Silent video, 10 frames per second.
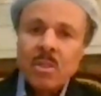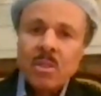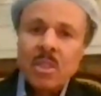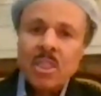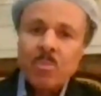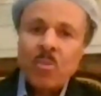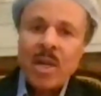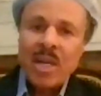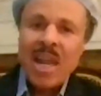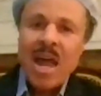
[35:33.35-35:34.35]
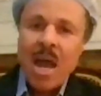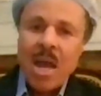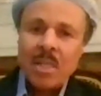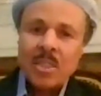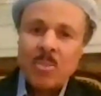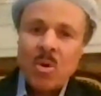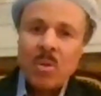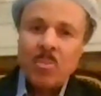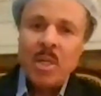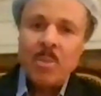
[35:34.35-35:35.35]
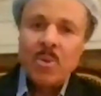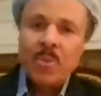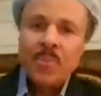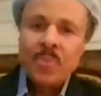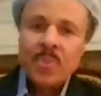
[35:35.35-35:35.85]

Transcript: to spread lies upon people